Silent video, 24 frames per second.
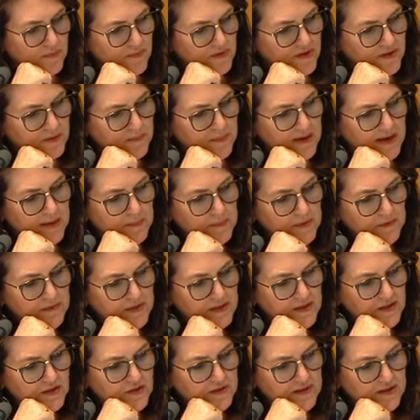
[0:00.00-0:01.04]
the Department of
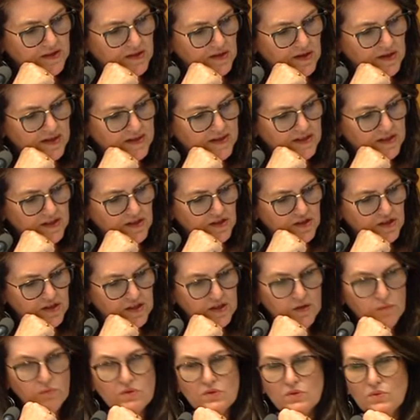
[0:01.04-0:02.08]
Industry, Science,
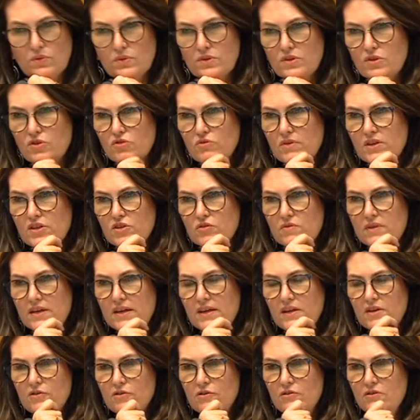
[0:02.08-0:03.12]
Energy, Resource and Treasury,
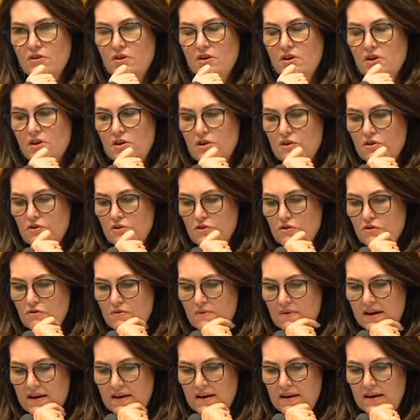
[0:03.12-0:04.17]
who
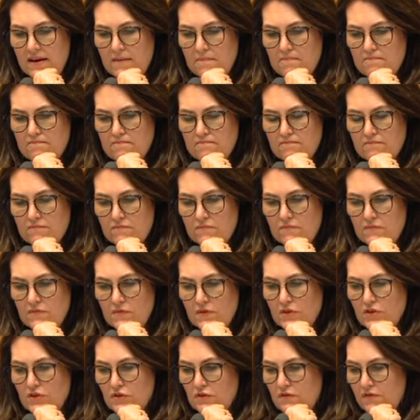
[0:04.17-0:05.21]

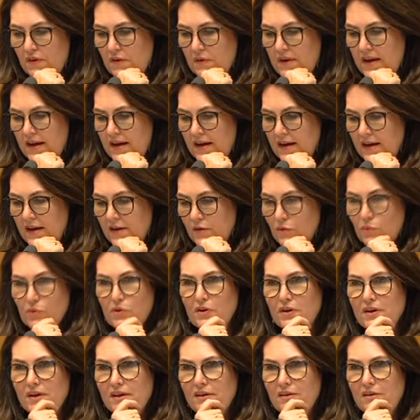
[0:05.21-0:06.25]
do very hard
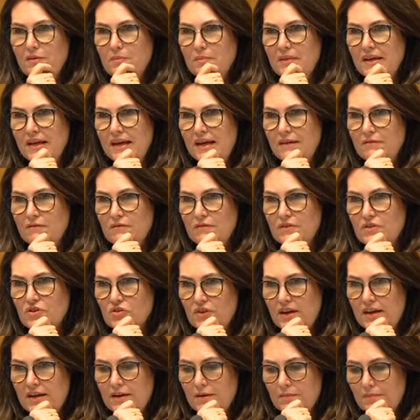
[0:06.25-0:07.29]
work on behalf of the
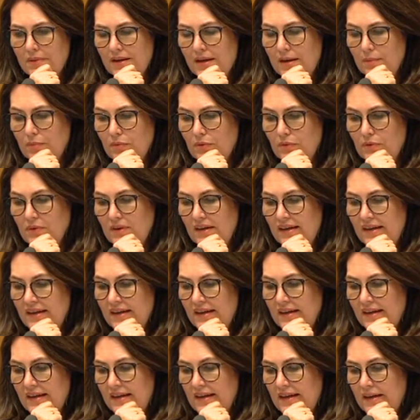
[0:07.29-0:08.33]
Australian people,
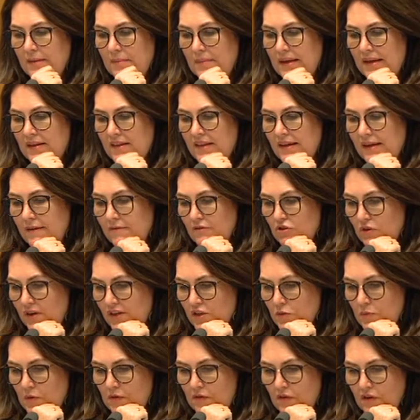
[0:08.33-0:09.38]
and they've tried
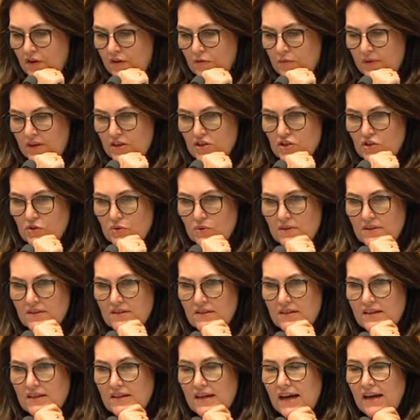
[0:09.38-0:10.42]
to provide reassurance
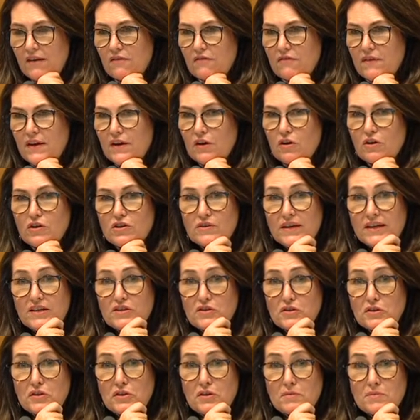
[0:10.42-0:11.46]
that unfair contract
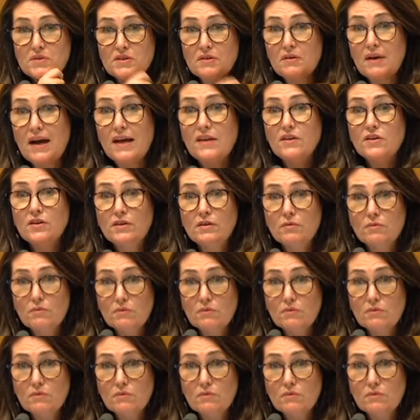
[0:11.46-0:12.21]
terms are under